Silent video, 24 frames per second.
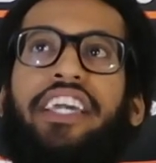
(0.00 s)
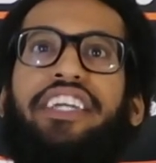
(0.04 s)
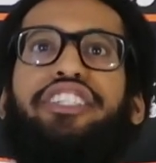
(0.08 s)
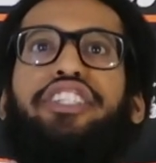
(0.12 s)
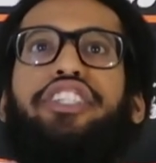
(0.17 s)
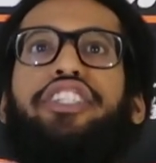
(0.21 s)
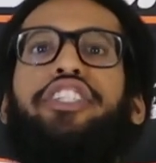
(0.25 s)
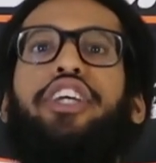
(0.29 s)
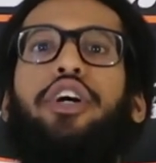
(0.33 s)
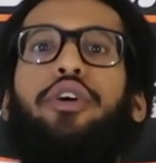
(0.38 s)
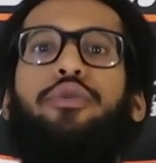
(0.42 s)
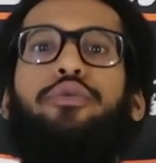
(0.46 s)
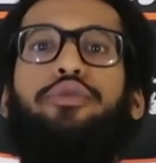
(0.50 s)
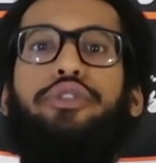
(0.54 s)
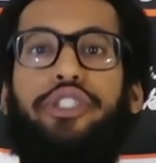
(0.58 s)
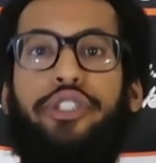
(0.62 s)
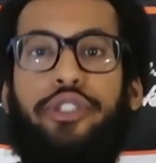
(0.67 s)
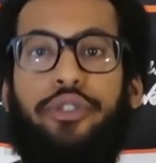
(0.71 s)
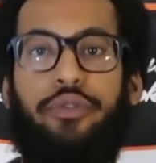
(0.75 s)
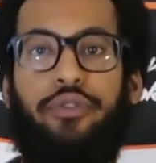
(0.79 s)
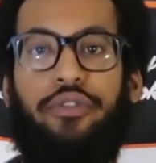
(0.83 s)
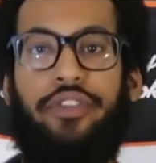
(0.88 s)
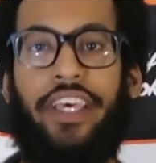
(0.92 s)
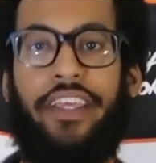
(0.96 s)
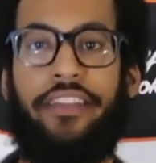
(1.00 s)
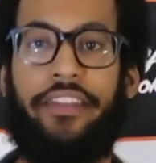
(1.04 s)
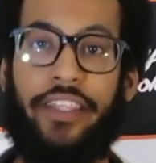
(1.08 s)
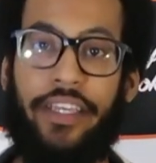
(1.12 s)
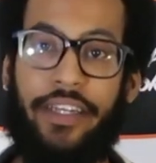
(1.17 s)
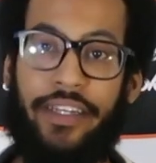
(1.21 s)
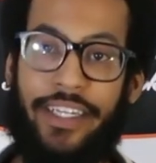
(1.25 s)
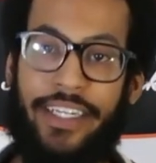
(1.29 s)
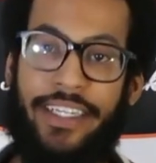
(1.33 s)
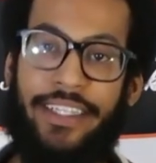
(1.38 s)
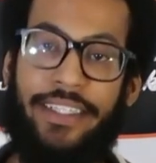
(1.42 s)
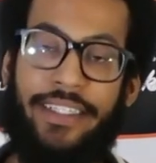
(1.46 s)
it shows you that
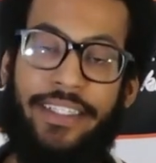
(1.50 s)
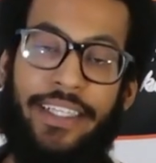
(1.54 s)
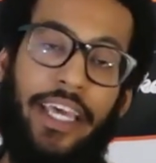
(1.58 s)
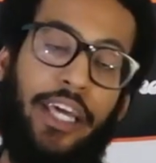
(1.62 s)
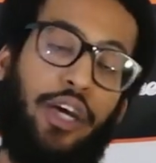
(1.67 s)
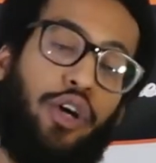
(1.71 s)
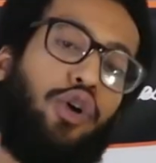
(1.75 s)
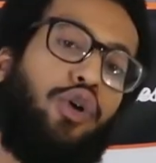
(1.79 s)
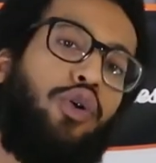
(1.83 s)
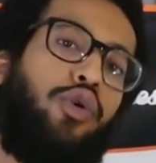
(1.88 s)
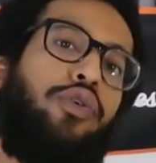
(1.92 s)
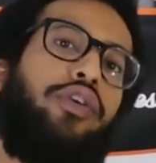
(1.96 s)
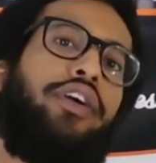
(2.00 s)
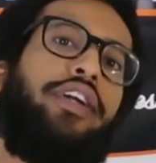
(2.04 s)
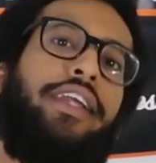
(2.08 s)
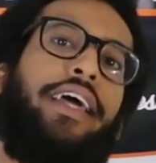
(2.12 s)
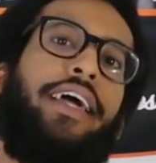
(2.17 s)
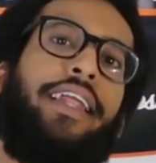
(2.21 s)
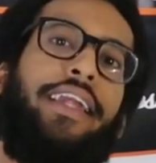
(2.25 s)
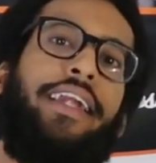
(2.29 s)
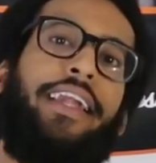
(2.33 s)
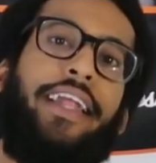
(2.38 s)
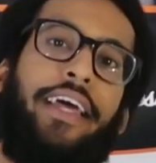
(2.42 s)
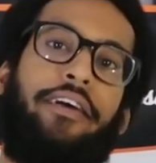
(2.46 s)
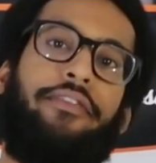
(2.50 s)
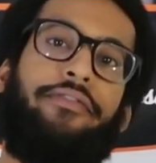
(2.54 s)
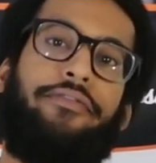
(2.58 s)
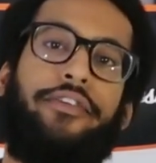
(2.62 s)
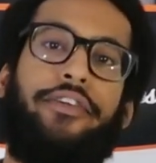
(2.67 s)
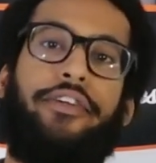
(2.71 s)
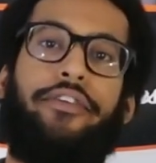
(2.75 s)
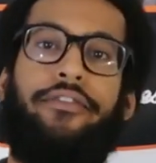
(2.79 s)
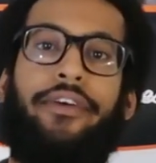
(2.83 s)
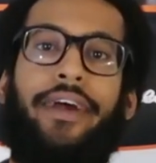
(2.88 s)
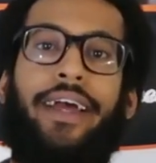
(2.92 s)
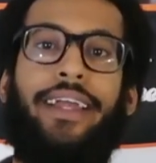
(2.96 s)
there is a coordinated
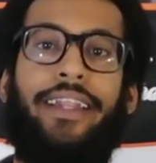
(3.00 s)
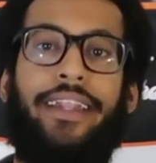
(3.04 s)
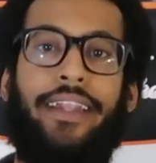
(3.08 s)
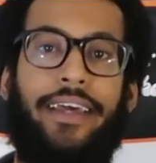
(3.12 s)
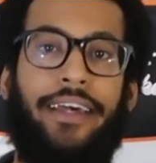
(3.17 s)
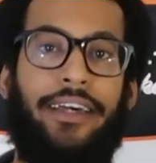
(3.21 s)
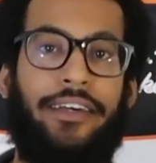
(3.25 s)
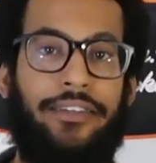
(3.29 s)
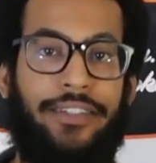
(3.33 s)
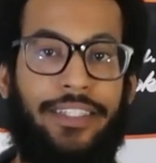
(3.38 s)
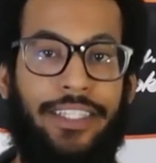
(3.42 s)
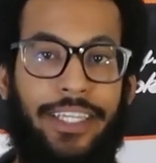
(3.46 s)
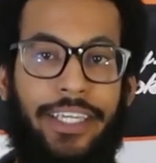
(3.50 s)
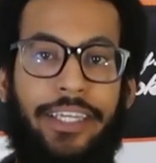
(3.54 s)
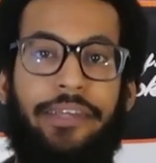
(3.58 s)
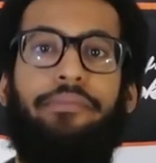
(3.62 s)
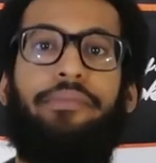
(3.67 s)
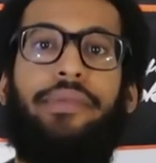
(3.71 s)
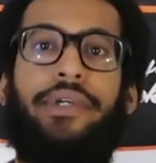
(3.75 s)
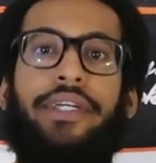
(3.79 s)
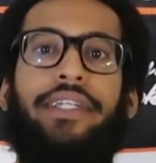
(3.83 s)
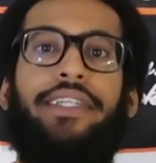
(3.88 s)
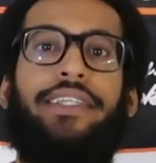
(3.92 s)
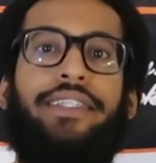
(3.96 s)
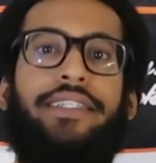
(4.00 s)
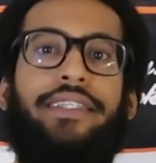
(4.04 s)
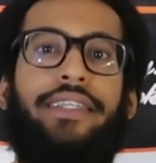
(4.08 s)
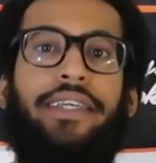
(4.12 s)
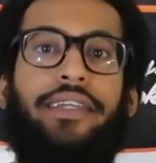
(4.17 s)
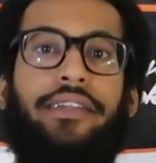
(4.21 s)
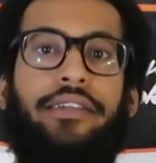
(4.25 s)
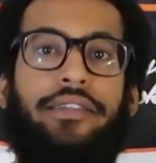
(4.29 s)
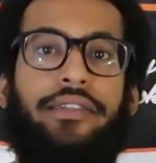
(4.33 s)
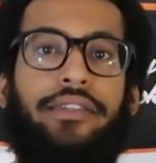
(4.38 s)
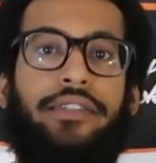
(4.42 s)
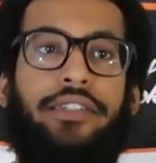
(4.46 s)
effort right now to get Bernie
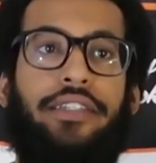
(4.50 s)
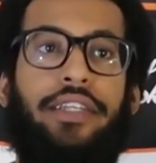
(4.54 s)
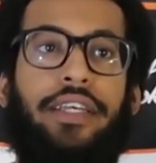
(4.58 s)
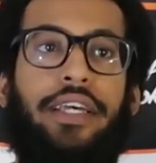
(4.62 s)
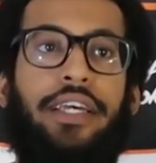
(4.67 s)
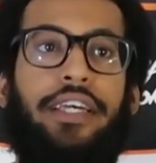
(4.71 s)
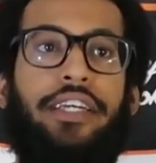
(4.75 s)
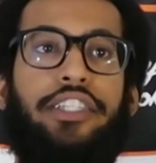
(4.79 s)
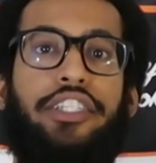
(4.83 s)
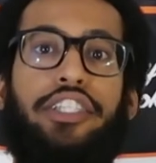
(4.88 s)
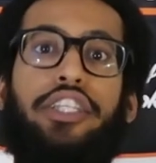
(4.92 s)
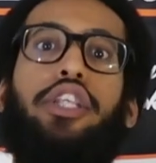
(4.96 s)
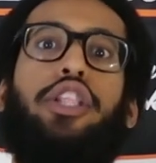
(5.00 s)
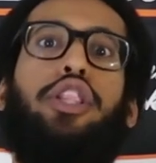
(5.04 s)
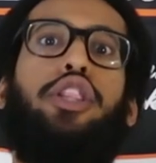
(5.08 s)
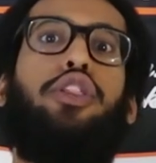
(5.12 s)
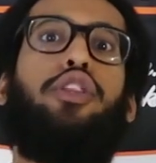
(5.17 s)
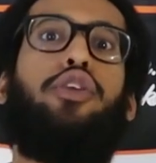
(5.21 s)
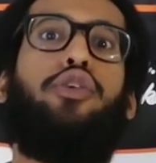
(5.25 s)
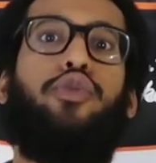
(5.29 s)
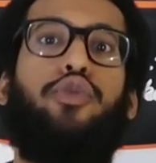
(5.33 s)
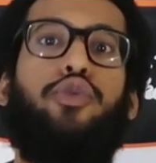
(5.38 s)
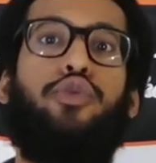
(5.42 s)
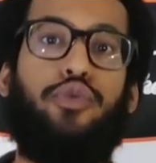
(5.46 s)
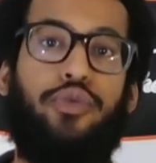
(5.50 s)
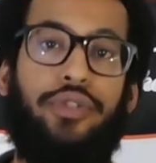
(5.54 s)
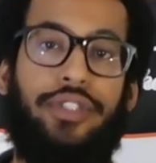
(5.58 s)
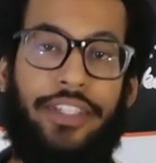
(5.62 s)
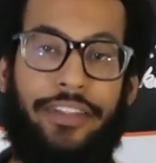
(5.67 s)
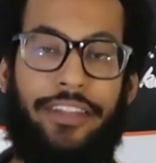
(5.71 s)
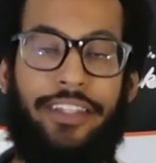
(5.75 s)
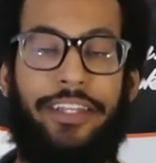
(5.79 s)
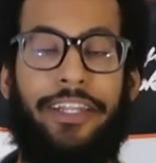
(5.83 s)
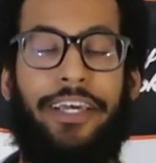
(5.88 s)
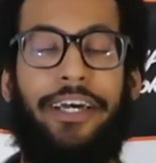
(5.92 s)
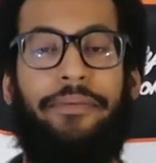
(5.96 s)
Sanders to
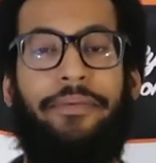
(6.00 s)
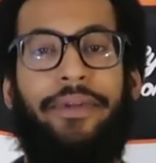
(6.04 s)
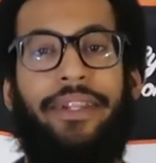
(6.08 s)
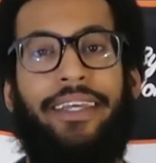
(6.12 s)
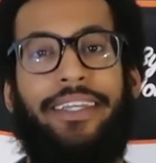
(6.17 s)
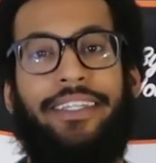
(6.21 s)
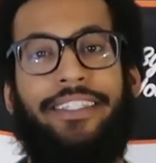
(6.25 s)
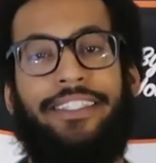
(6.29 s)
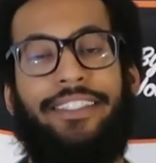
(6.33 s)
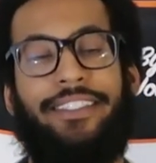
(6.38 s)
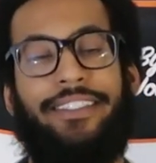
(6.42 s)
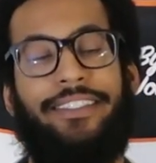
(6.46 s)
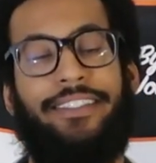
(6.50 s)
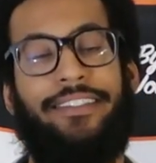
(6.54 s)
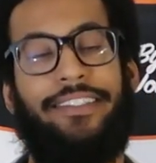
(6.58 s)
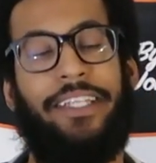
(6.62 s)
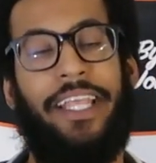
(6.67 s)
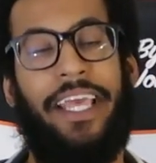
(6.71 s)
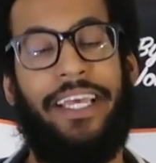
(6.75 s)
lose the nomination.